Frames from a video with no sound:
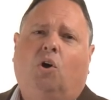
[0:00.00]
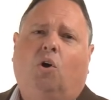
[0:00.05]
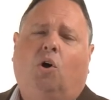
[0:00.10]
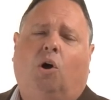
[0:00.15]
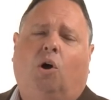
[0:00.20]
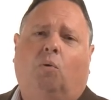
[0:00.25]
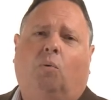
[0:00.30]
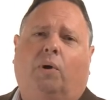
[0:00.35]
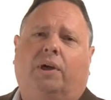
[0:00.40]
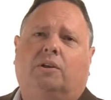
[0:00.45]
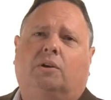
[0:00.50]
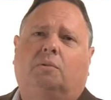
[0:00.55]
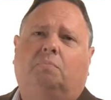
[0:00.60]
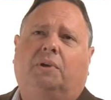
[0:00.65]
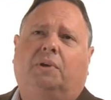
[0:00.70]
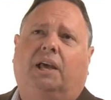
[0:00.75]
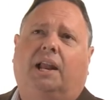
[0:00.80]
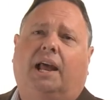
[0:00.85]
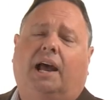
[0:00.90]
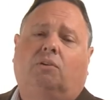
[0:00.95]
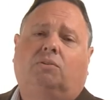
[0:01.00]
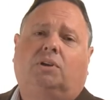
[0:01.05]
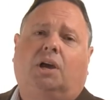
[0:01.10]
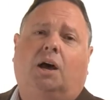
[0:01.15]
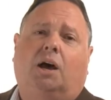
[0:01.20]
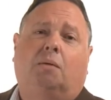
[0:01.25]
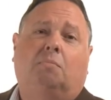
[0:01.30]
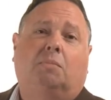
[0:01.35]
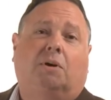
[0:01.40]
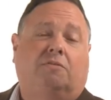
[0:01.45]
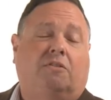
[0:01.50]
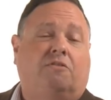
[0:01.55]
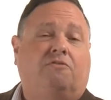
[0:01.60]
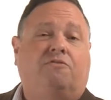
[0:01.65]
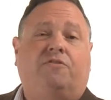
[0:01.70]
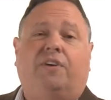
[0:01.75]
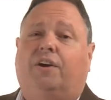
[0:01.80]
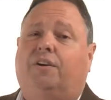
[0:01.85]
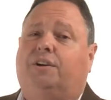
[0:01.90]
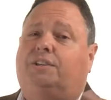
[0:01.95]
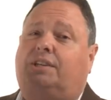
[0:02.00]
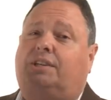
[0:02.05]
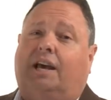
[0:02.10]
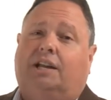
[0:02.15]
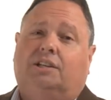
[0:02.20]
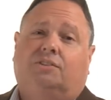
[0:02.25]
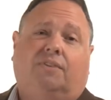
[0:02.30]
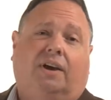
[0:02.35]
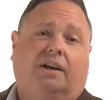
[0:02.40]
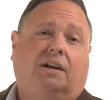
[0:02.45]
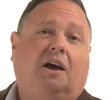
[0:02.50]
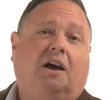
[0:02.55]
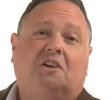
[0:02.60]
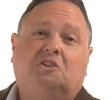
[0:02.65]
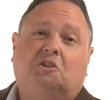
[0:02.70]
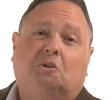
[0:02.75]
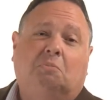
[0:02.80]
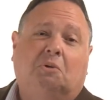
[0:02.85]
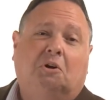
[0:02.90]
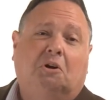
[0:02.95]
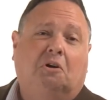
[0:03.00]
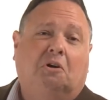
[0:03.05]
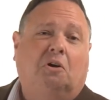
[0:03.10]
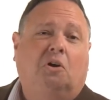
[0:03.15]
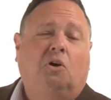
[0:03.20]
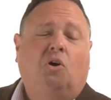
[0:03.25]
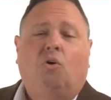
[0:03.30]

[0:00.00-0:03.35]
or whether it be an outcome of a very satisfied customer